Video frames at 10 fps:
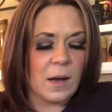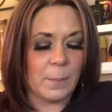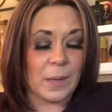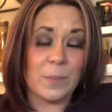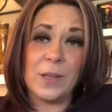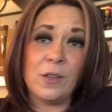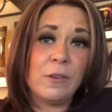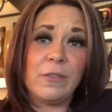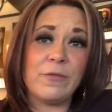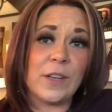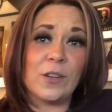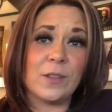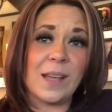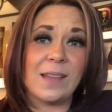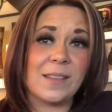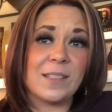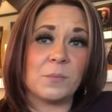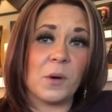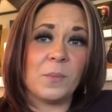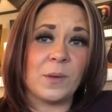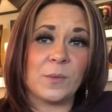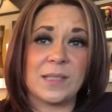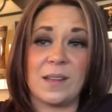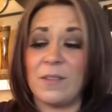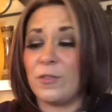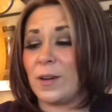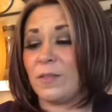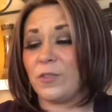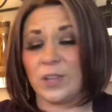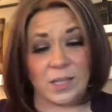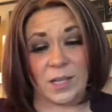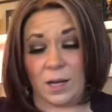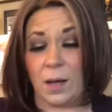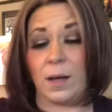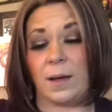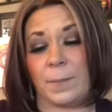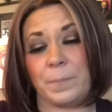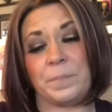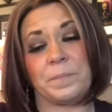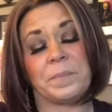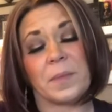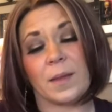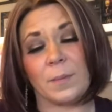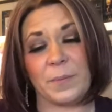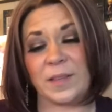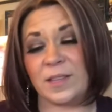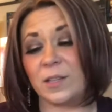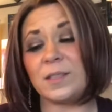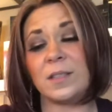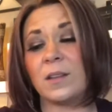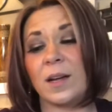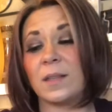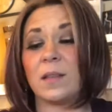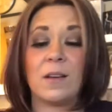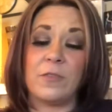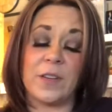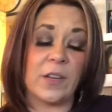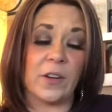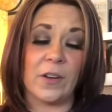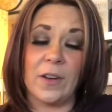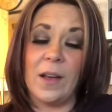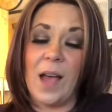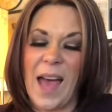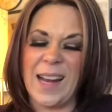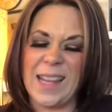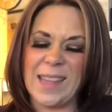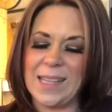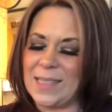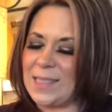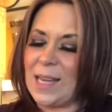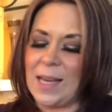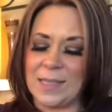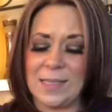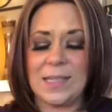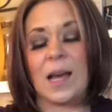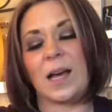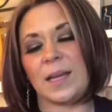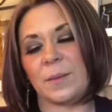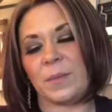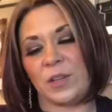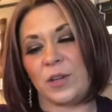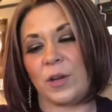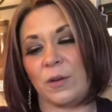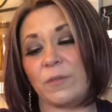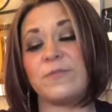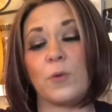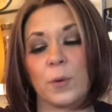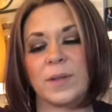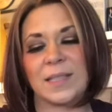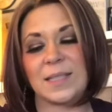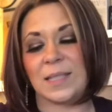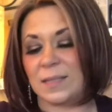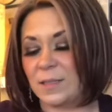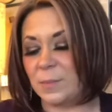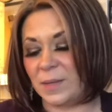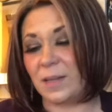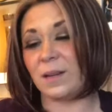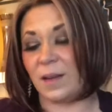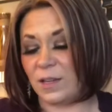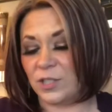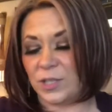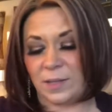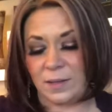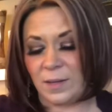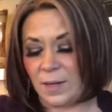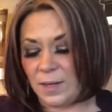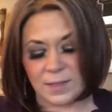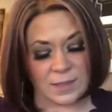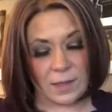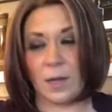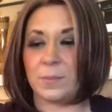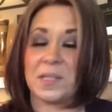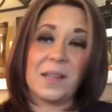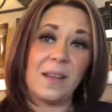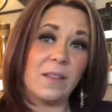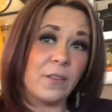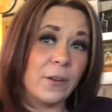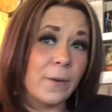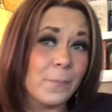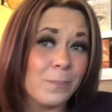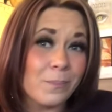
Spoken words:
Maybe you have feared that this moment was never, ever gonna come, but there's a lot of love here. And I think it's kind of time, you know, for this intimate connection to come together.